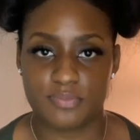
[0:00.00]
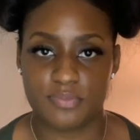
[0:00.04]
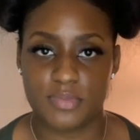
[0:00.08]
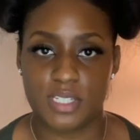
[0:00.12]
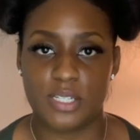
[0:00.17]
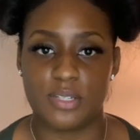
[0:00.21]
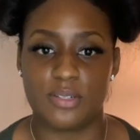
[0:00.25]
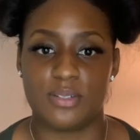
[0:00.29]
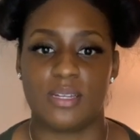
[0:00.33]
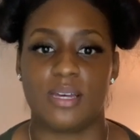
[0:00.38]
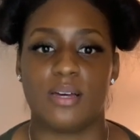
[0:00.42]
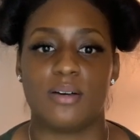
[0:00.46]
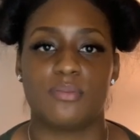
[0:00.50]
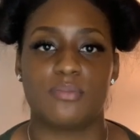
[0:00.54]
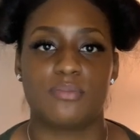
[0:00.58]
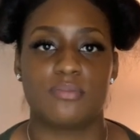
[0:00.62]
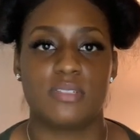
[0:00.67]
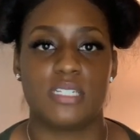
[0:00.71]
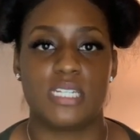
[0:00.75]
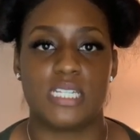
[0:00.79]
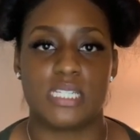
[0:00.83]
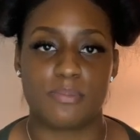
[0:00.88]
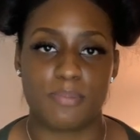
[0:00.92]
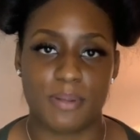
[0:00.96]
you know,
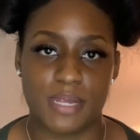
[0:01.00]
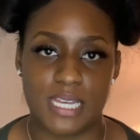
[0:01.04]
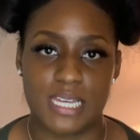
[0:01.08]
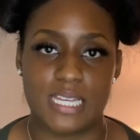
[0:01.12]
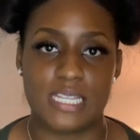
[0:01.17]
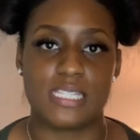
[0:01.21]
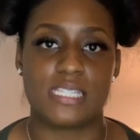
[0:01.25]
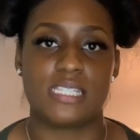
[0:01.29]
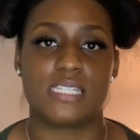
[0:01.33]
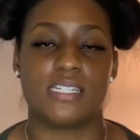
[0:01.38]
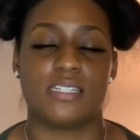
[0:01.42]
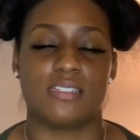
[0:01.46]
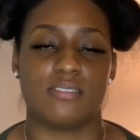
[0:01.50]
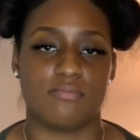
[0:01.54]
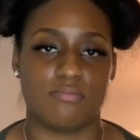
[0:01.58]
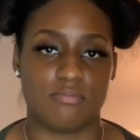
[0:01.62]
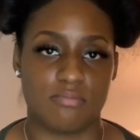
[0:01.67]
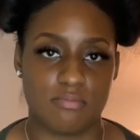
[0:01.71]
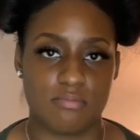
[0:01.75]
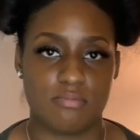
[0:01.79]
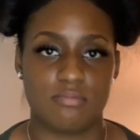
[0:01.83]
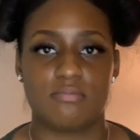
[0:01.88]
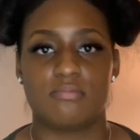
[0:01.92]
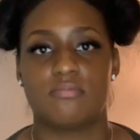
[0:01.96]
displaced and
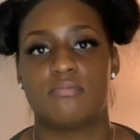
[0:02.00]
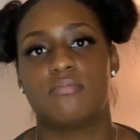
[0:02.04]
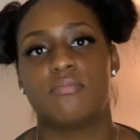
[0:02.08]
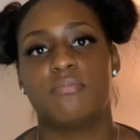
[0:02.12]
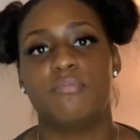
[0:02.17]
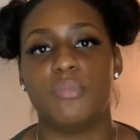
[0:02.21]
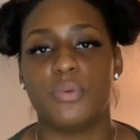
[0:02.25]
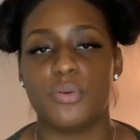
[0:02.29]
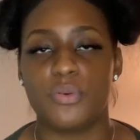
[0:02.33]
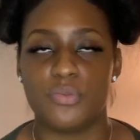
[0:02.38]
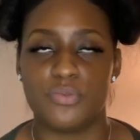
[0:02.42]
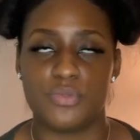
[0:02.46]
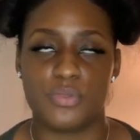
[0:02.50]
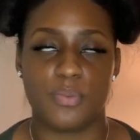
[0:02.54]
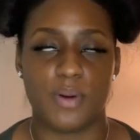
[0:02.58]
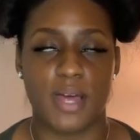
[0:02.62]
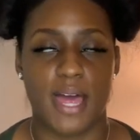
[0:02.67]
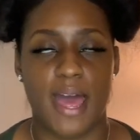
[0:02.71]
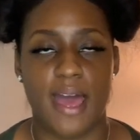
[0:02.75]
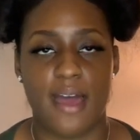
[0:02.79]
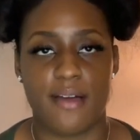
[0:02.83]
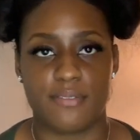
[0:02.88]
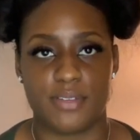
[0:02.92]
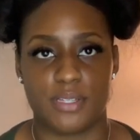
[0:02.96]
moved, what
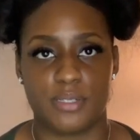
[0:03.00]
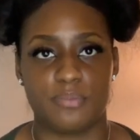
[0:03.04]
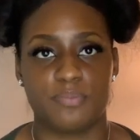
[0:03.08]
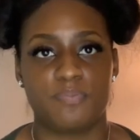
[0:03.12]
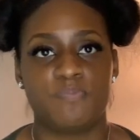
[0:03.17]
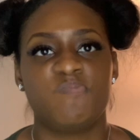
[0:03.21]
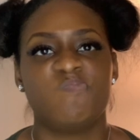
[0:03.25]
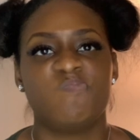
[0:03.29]
have you.